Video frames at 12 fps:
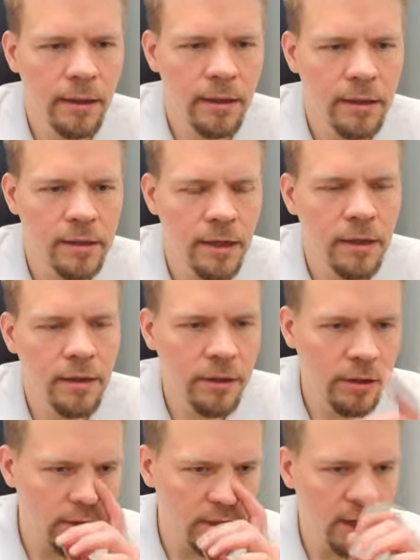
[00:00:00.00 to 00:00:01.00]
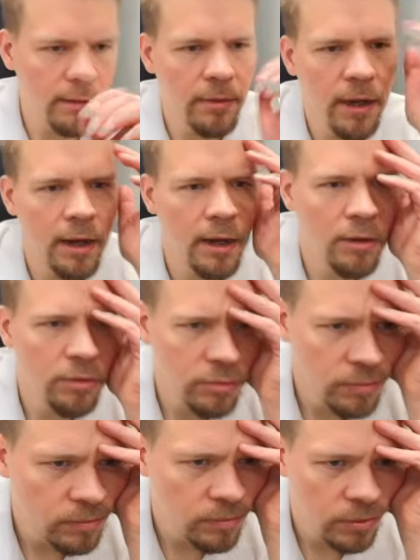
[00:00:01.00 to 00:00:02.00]
the center somehow,
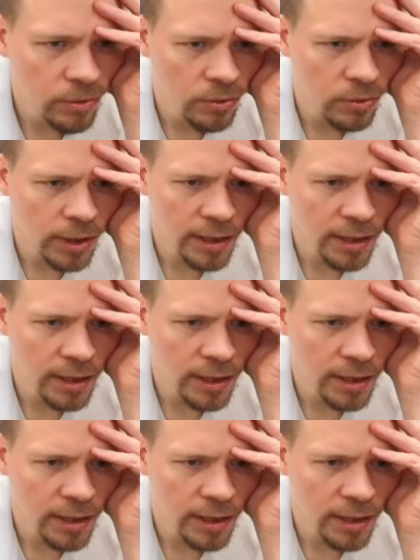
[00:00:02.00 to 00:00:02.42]
or